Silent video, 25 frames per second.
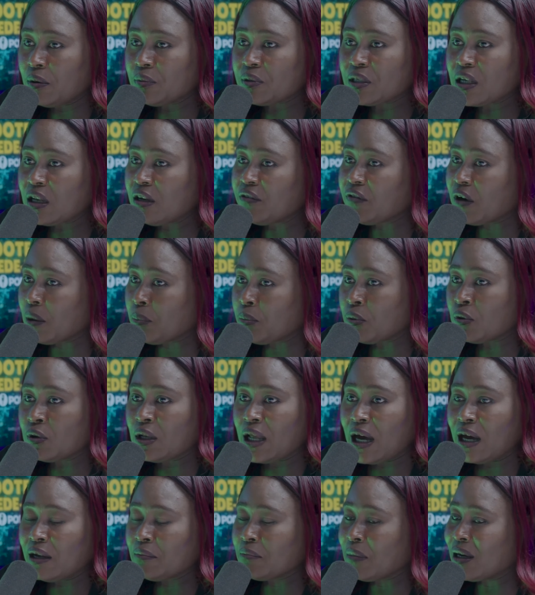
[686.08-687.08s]
say Liverpool
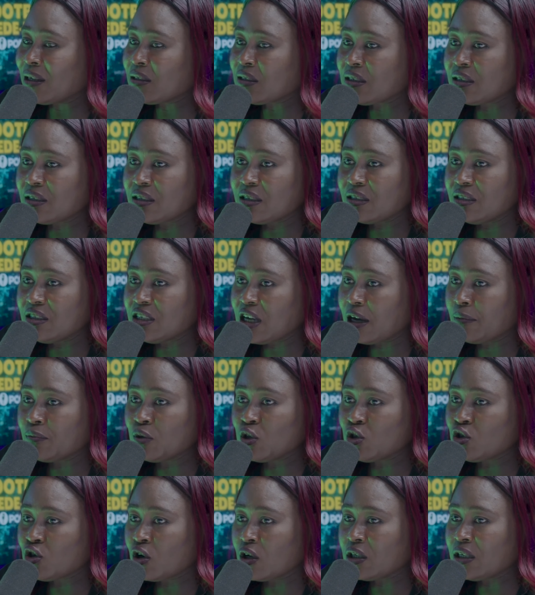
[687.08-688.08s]
and Man City jam
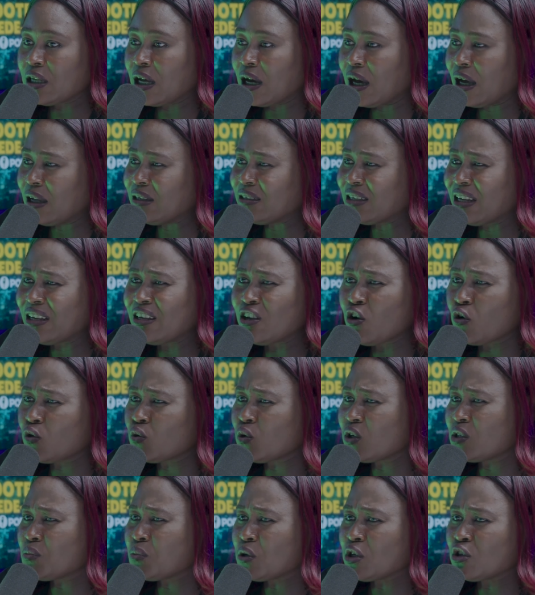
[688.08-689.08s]
each other, they
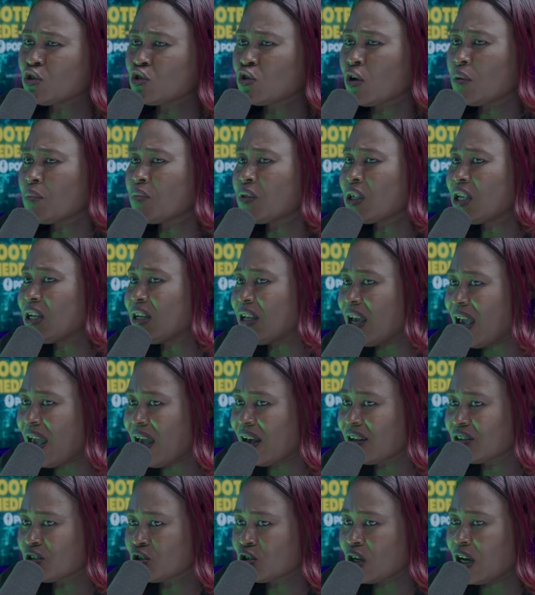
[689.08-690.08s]
always bring something
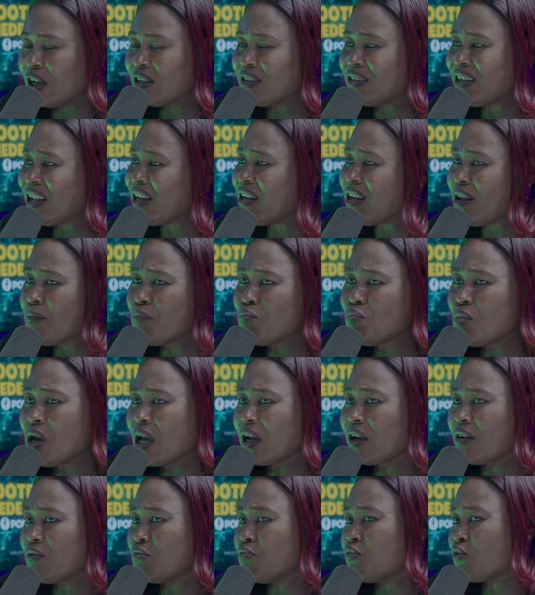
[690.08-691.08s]
extra and then they
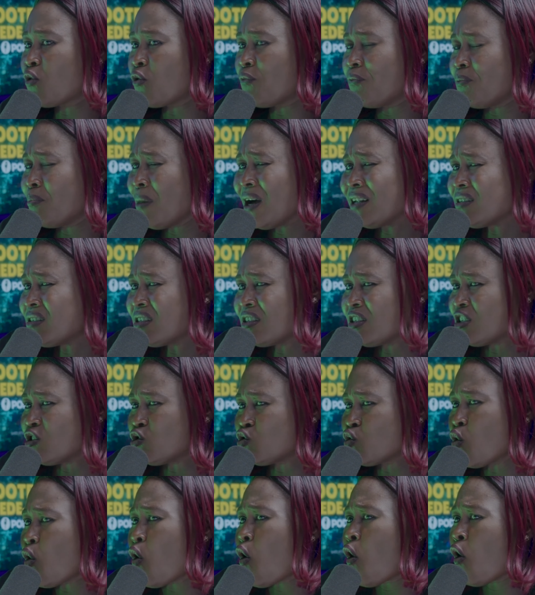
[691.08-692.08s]
make Man City
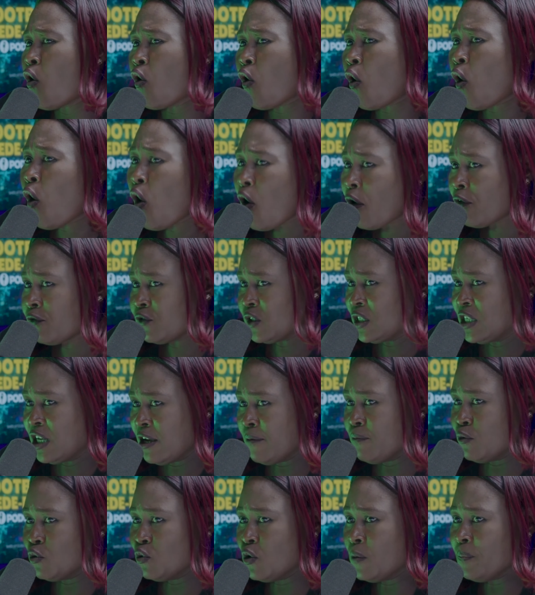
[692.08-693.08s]
so
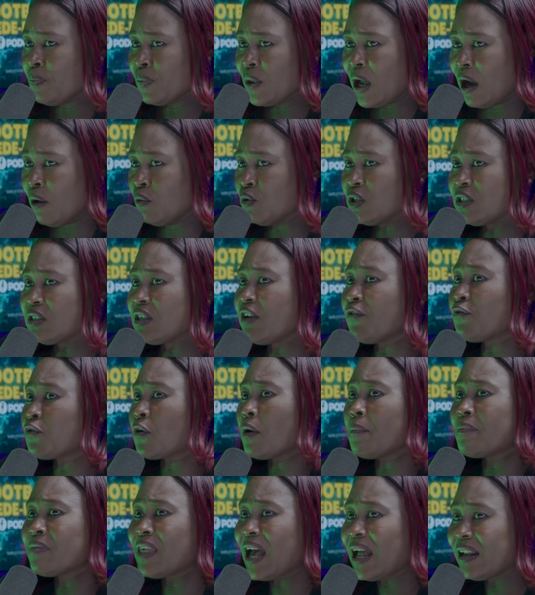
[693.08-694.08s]
uncomfortable. And we see
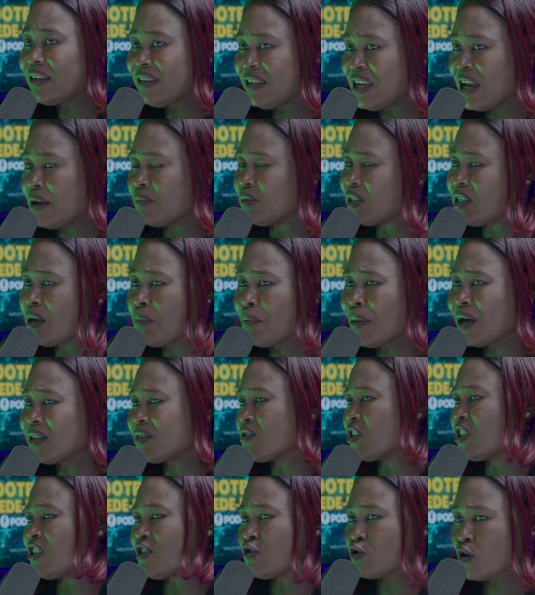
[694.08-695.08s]
from that game, say Man
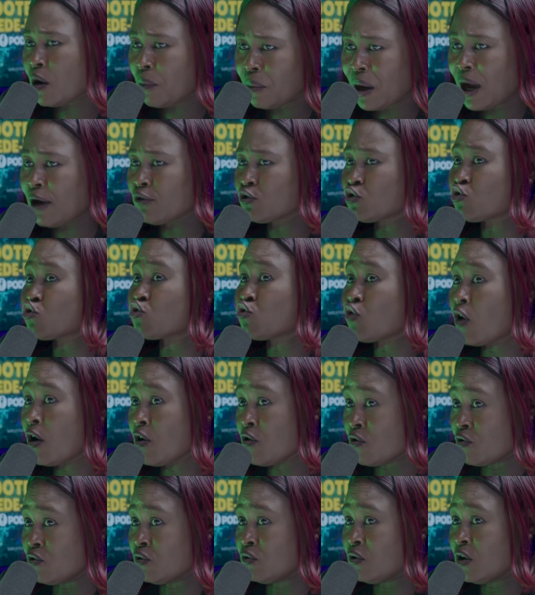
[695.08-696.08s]
City somehow
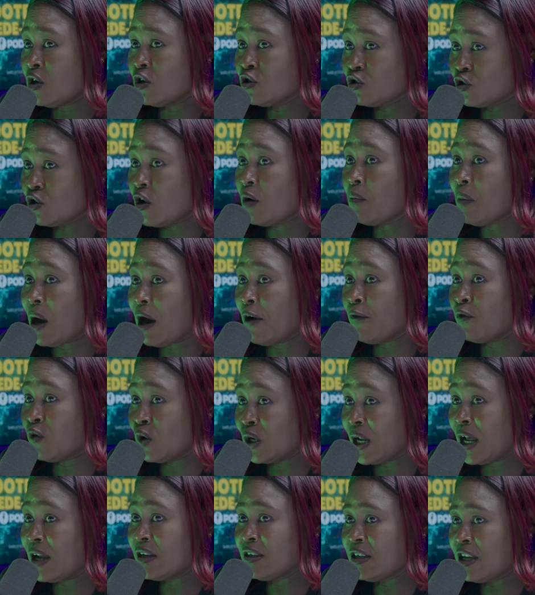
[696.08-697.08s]
struggled for
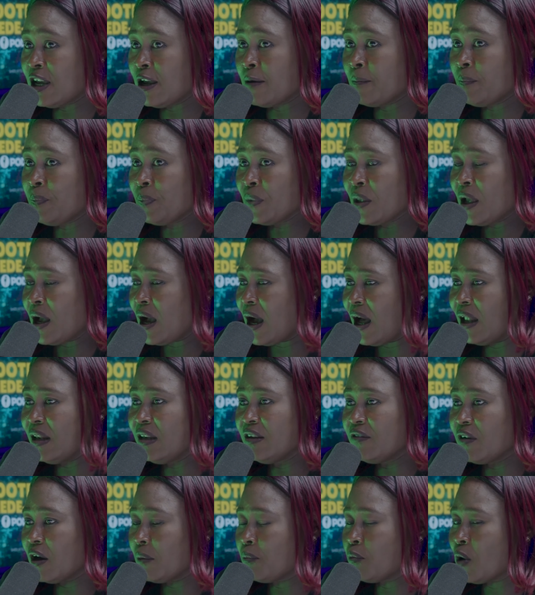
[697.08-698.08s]
that game. And
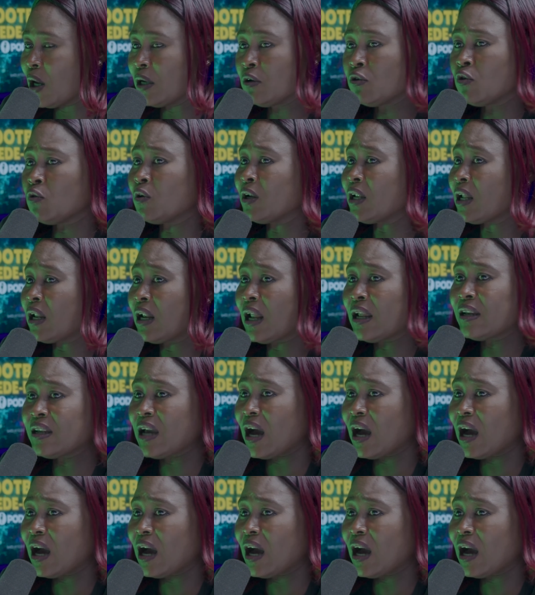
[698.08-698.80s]
Liverpool, I don't know whether na the